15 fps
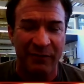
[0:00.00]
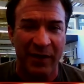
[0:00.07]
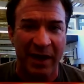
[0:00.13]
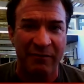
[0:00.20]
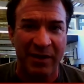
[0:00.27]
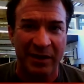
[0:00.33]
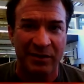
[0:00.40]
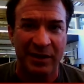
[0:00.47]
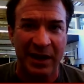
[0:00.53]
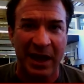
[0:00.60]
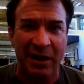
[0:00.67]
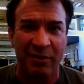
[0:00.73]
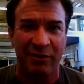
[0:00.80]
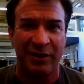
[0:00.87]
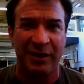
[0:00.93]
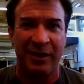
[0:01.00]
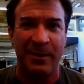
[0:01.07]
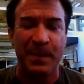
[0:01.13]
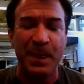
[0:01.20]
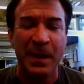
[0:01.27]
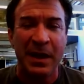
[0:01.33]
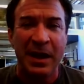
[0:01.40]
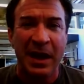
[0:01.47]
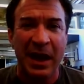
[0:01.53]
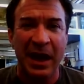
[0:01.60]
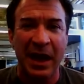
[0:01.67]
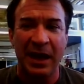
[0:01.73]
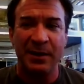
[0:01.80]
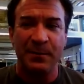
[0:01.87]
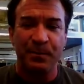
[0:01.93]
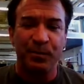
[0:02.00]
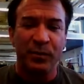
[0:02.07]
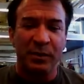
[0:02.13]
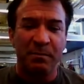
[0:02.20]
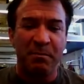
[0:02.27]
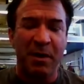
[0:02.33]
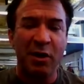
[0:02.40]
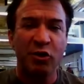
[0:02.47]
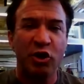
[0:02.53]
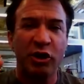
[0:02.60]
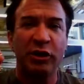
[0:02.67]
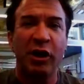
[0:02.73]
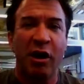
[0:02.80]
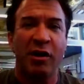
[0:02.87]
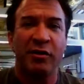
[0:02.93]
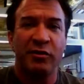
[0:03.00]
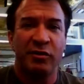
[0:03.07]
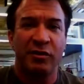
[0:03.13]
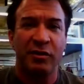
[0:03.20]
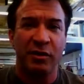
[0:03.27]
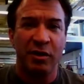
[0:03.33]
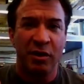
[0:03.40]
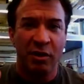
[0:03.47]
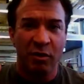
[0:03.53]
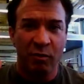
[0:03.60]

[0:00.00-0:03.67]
on Five Rounds today earlier, and martial arts